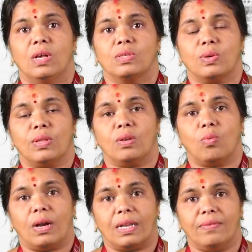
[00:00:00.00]
So that
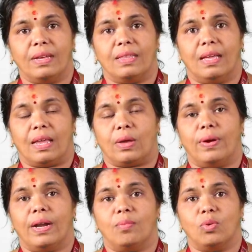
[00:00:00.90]
whatever the
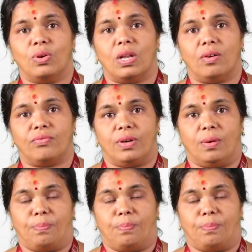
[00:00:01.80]
required amount of